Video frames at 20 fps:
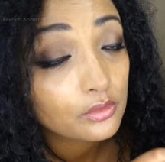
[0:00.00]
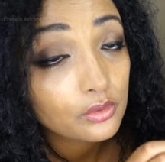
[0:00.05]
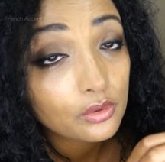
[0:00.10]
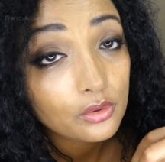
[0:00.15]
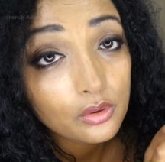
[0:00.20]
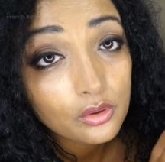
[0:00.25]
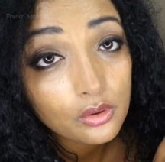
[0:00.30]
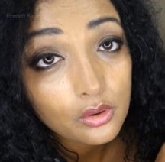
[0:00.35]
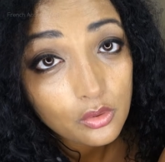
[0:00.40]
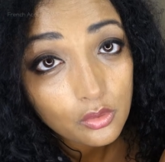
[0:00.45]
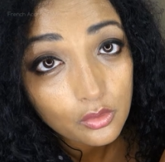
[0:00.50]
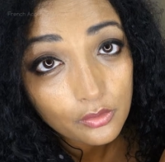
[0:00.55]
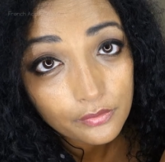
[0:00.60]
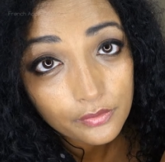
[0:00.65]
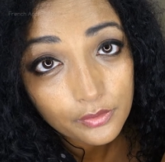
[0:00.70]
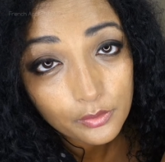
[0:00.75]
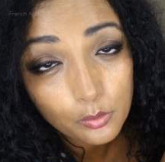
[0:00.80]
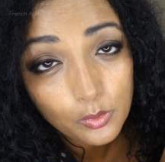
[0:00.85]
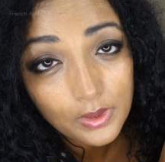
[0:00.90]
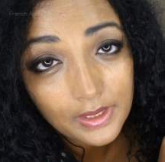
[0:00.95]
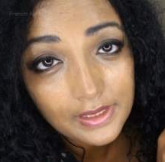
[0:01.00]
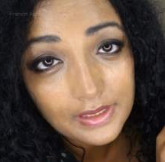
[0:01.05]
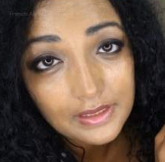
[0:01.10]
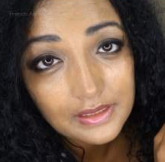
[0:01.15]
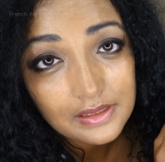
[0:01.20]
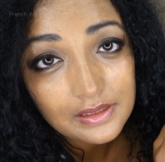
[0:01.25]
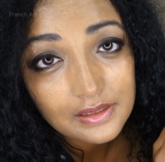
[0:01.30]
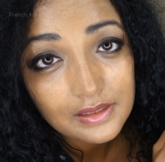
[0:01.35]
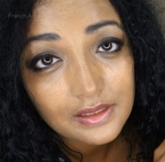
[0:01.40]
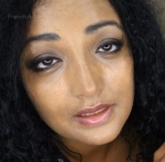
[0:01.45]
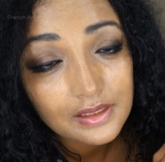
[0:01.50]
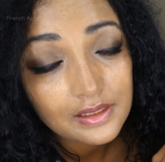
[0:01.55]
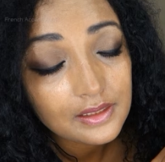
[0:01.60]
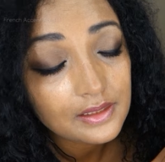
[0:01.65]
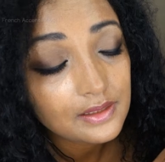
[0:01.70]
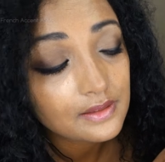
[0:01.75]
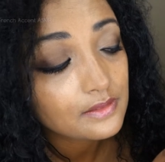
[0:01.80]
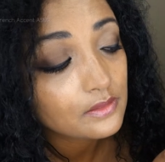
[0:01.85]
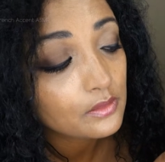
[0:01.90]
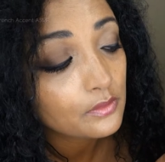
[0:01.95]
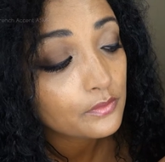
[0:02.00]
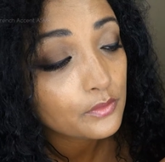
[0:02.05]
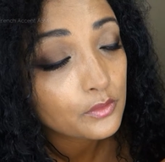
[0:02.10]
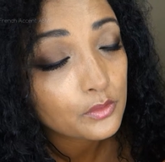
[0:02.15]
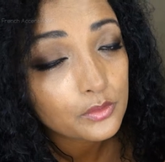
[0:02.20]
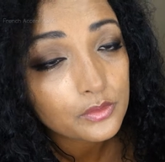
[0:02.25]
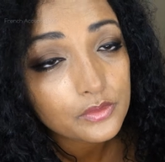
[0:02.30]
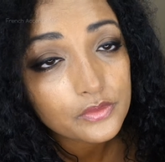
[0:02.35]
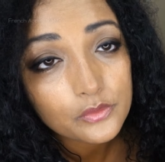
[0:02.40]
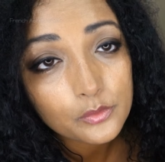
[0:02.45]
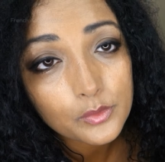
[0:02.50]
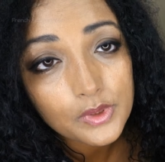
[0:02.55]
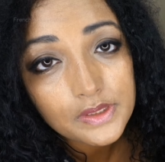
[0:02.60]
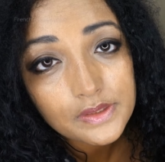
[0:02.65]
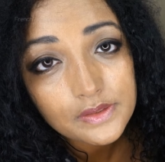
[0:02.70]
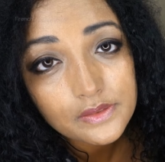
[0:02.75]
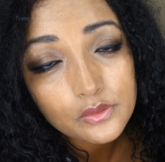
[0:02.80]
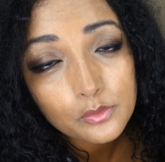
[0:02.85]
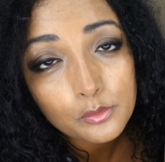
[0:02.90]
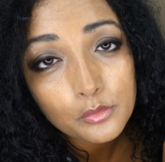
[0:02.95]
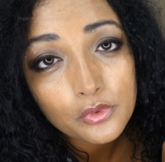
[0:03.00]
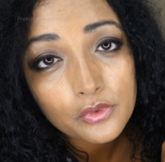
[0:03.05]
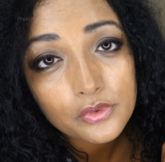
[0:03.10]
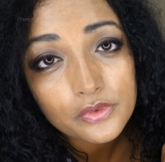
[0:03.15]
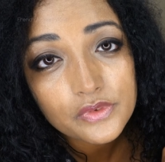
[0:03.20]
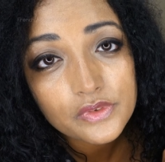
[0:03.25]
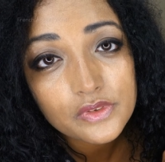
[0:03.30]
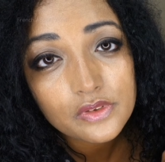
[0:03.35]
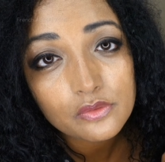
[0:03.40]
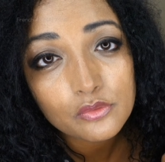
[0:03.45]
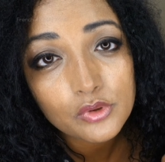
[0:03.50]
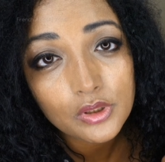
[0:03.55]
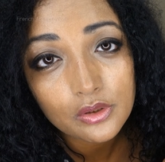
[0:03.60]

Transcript: The color of a wine is of course what's the most